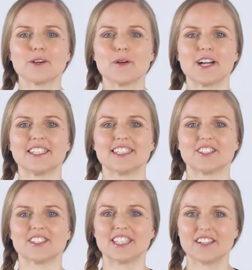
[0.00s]
yoga practice
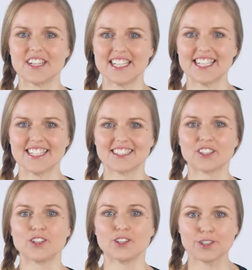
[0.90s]
on DVD
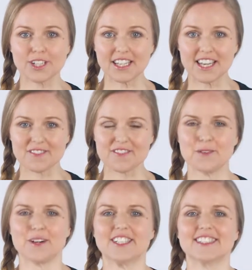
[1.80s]
so you can get
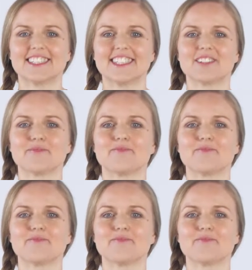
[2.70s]
fit where you sit.